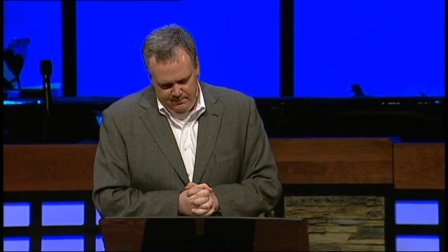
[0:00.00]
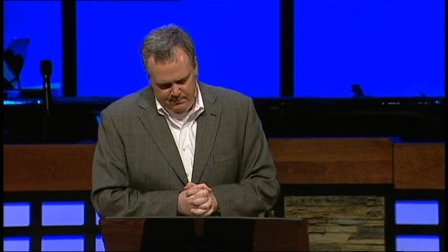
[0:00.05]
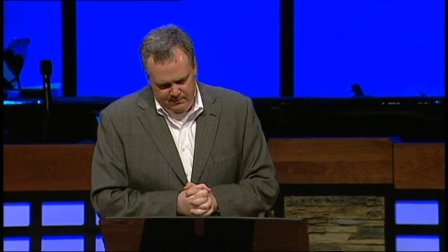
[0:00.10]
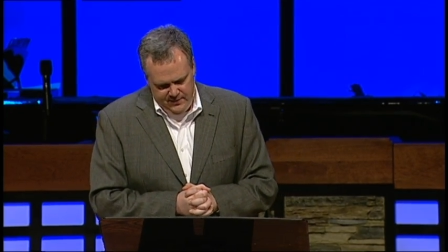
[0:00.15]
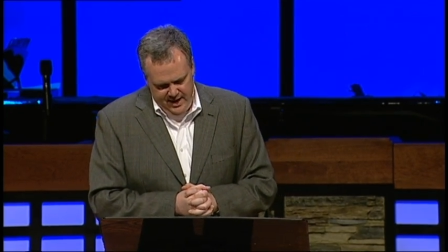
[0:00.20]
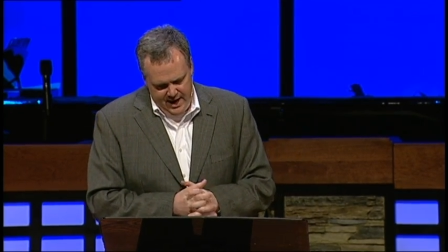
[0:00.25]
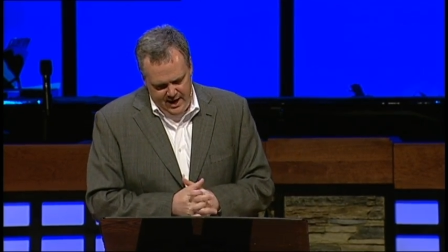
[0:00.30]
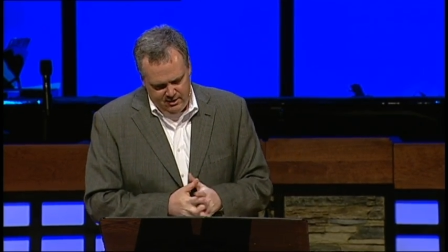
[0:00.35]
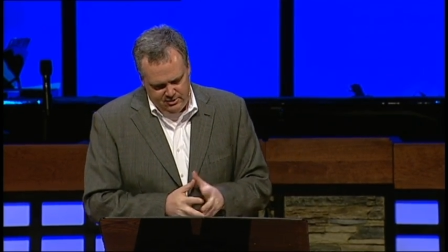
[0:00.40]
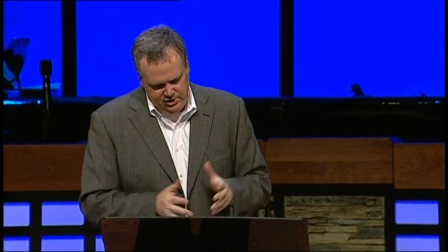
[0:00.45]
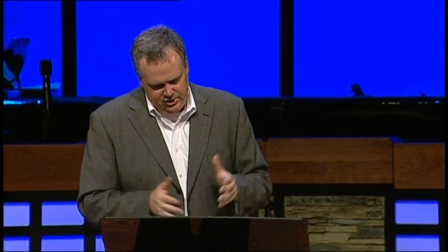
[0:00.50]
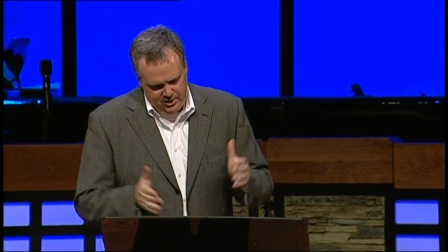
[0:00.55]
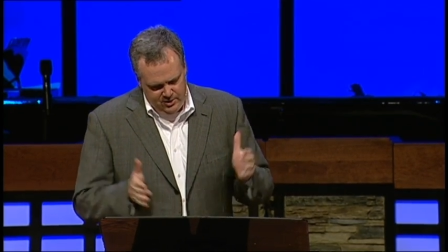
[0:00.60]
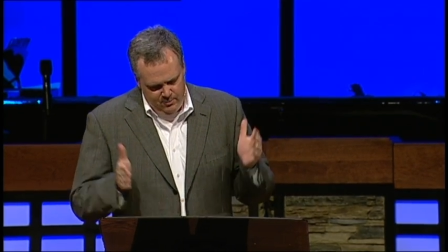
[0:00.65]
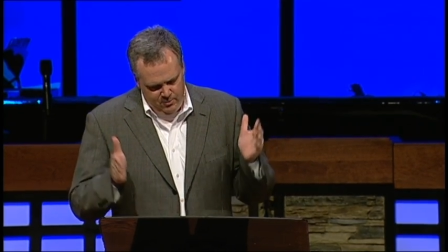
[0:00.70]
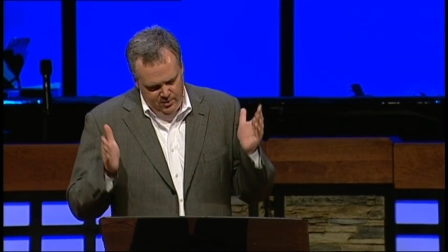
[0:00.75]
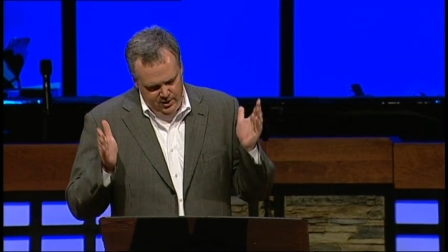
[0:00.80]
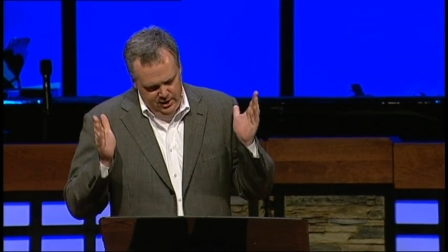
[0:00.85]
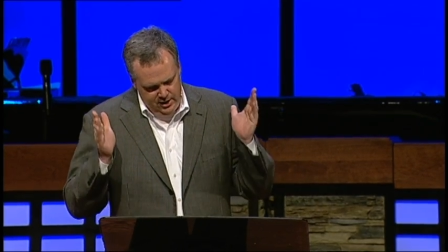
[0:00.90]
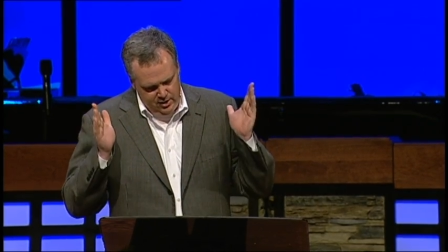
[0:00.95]
Now,
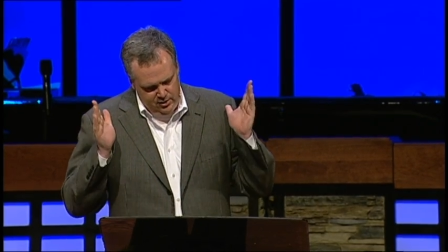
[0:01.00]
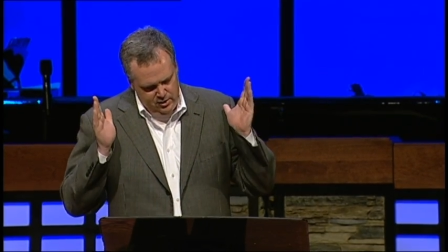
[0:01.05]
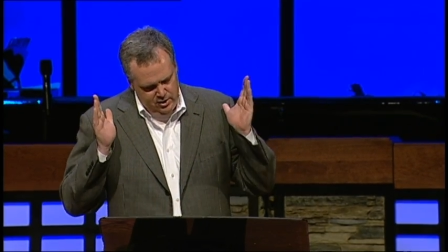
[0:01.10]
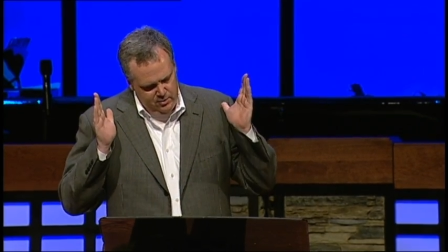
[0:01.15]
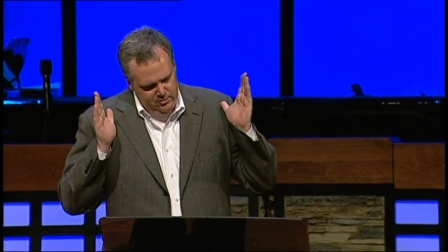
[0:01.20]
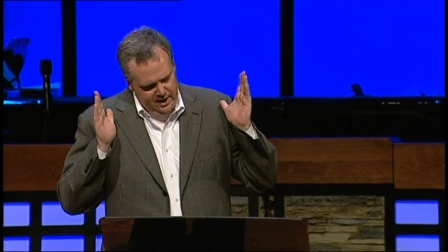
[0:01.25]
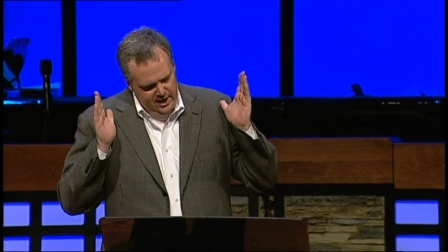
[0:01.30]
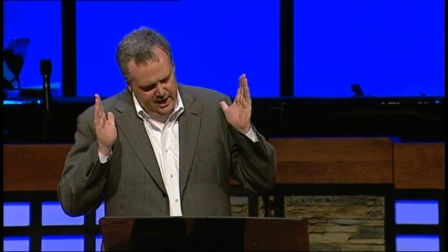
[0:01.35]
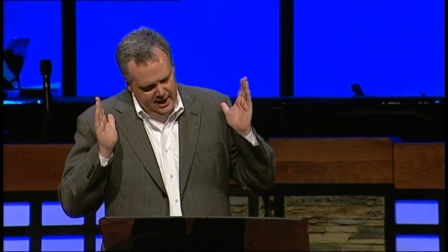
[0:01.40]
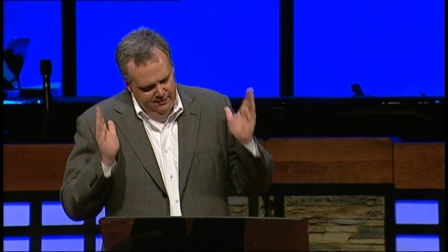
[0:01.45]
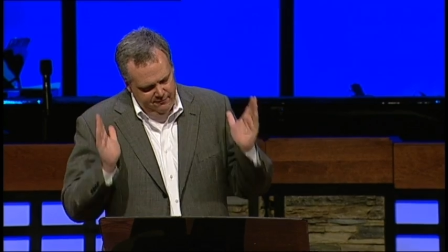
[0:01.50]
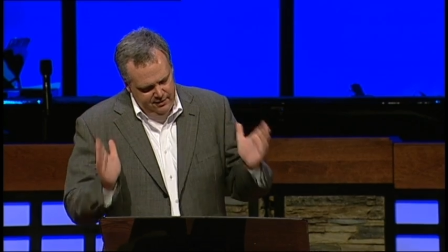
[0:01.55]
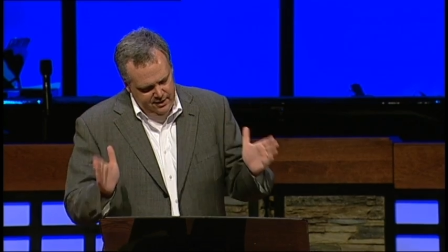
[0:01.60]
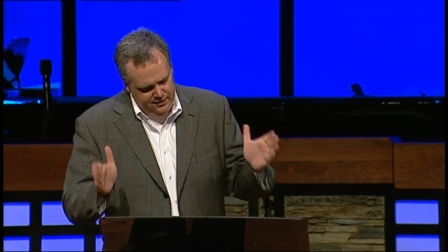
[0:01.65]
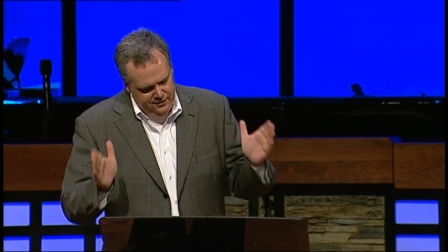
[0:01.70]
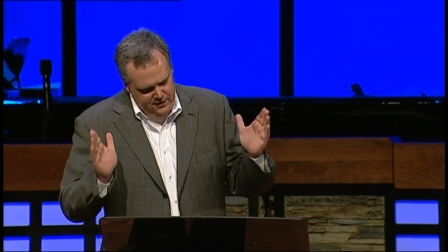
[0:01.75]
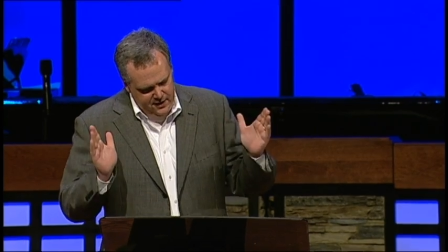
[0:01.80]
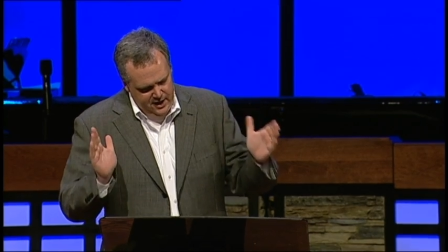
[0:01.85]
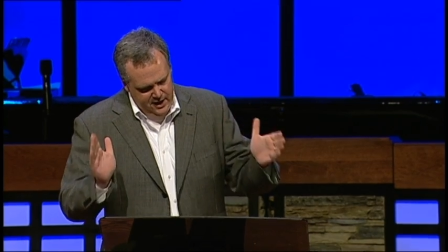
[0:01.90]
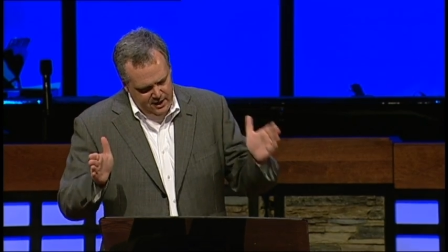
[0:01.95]
someone who knew
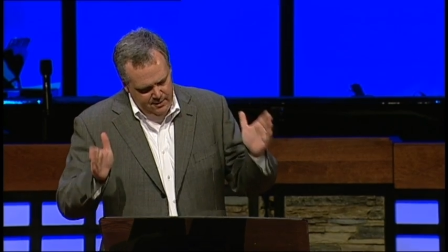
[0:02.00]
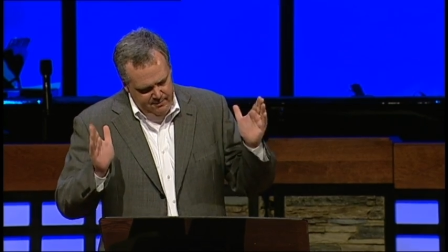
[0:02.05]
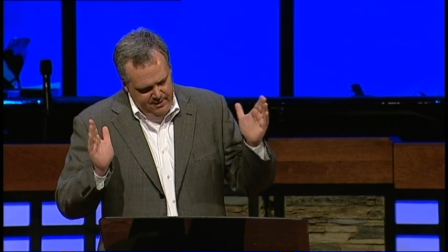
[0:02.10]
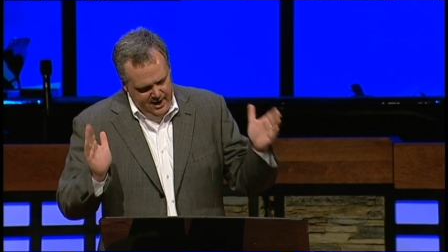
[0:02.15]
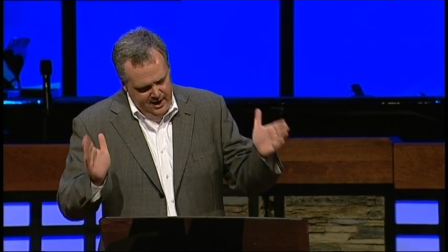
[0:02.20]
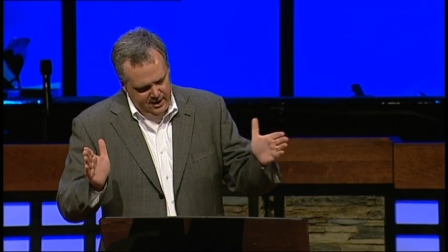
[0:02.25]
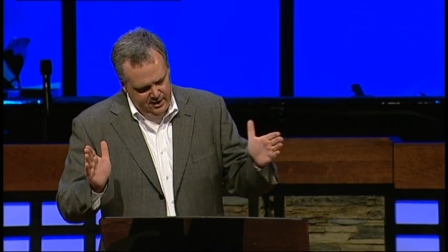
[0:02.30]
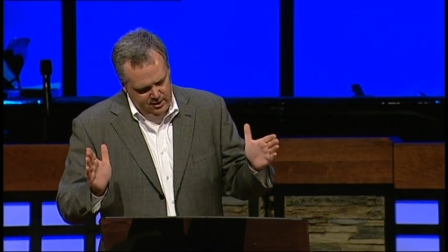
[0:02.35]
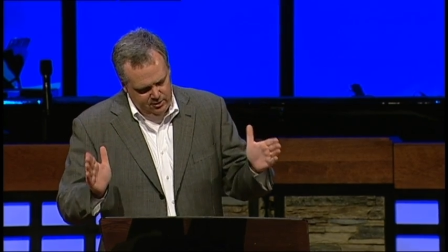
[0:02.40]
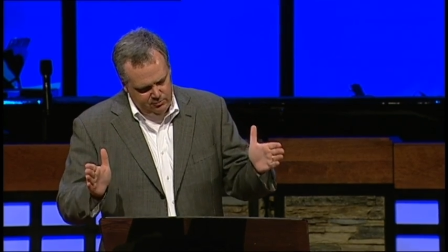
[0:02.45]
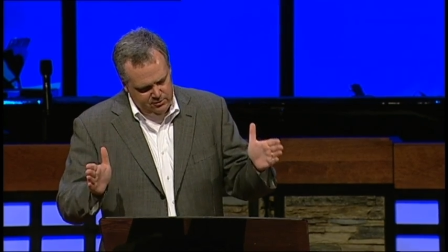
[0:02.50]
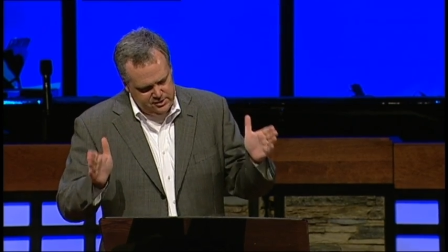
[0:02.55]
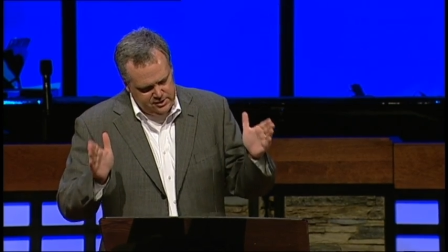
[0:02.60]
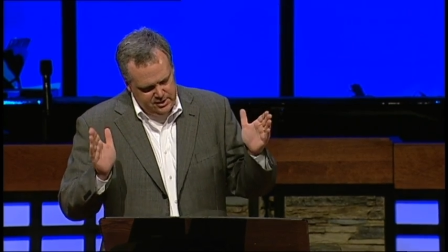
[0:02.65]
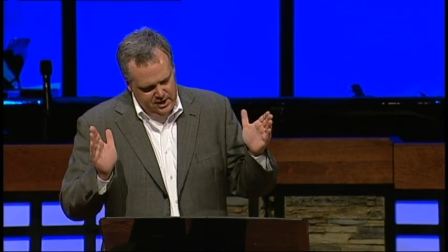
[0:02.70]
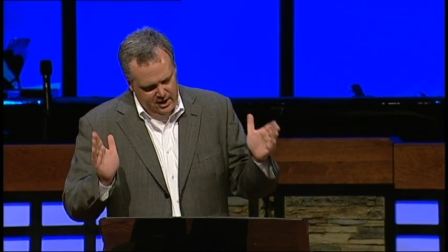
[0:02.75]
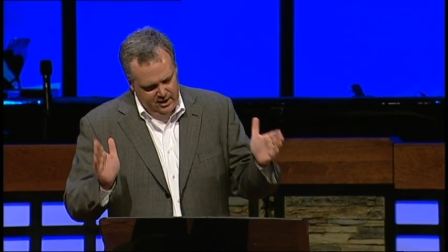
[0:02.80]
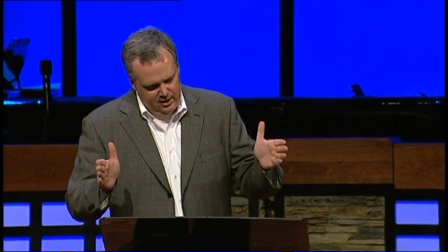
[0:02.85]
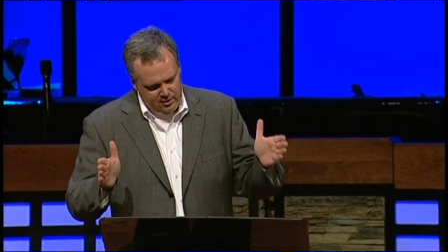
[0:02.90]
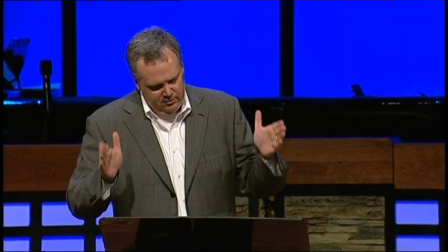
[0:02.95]
everything about her was
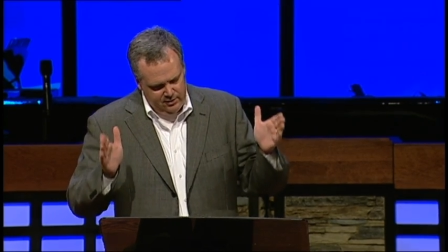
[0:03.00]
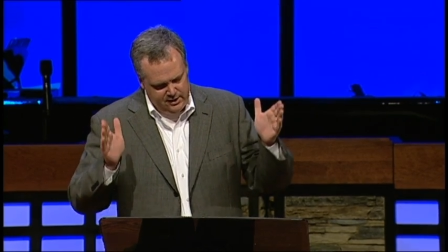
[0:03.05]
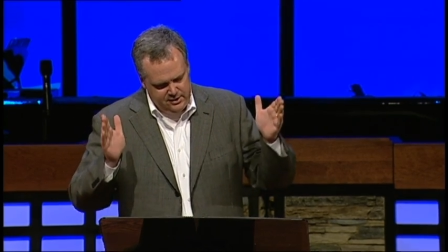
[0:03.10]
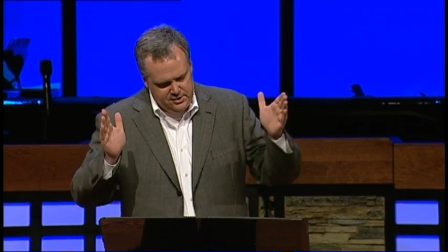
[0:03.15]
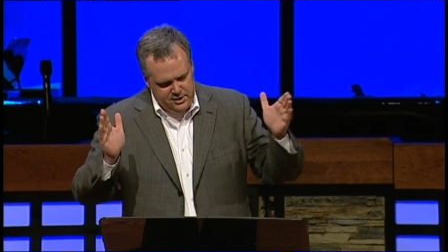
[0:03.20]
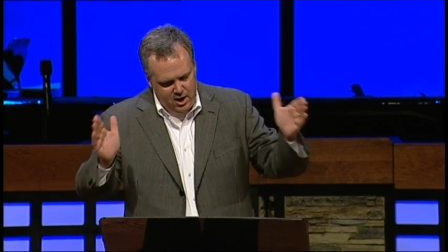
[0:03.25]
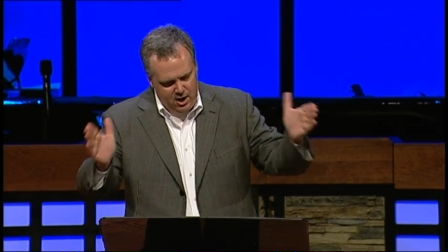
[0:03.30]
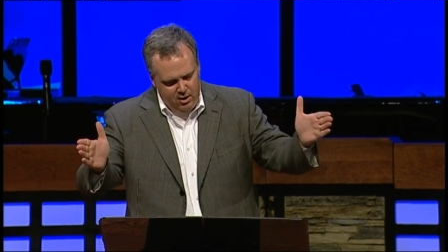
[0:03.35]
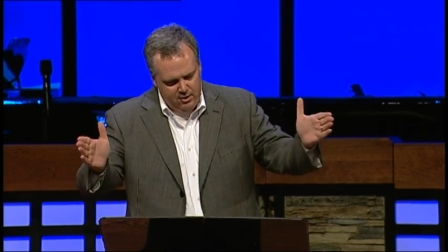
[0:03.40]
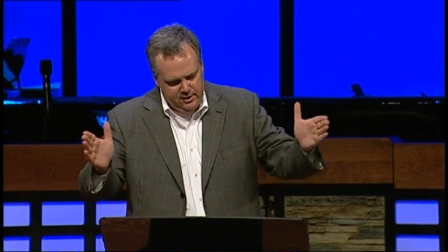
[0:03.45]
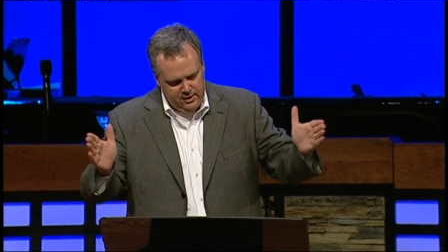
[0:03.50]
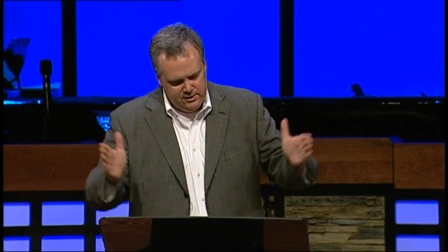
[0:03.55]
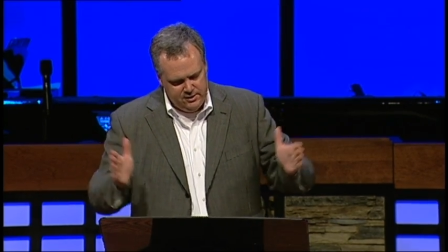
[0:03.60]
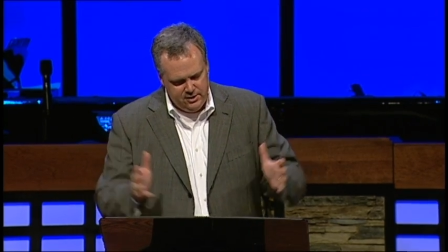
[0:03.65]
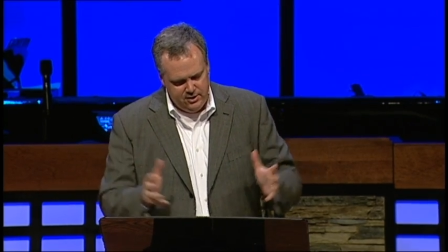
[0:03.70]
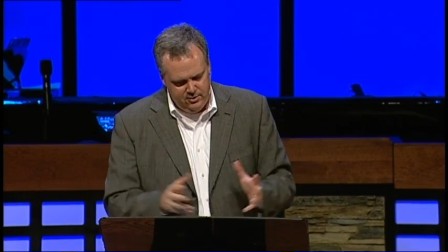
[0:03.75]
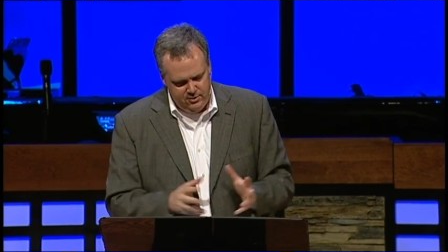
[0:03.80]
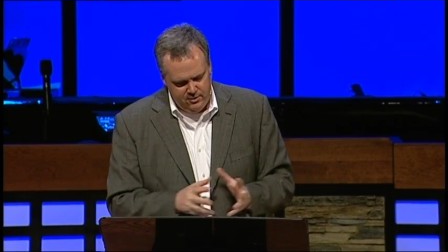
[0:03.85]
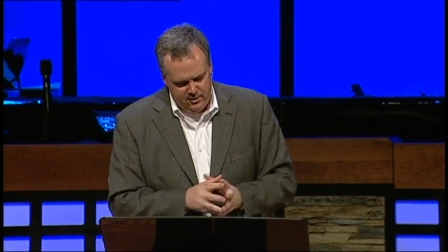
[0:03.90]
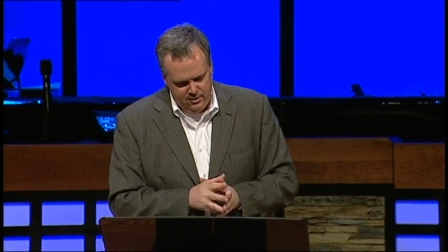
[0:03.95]
not only talking to
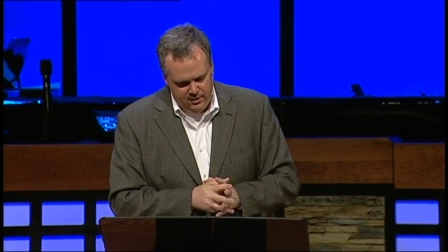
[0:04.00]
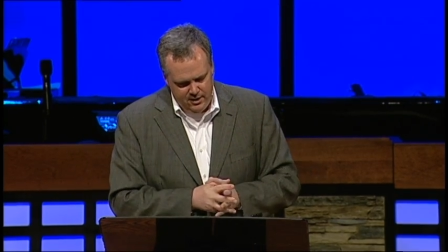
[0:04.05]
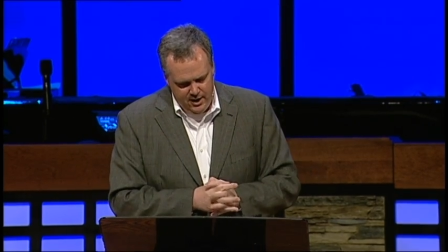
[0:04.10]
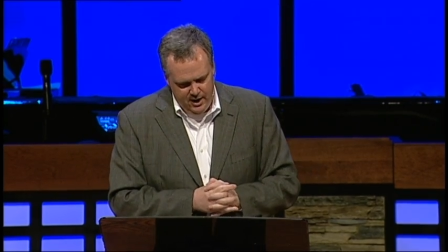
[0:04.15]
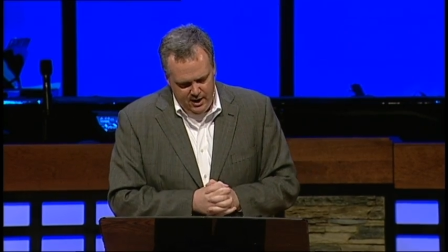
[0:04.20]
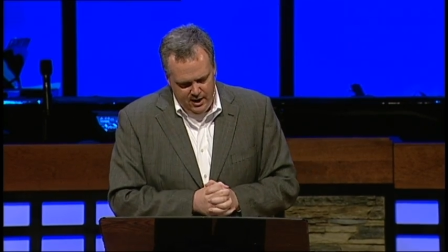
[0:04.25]
her,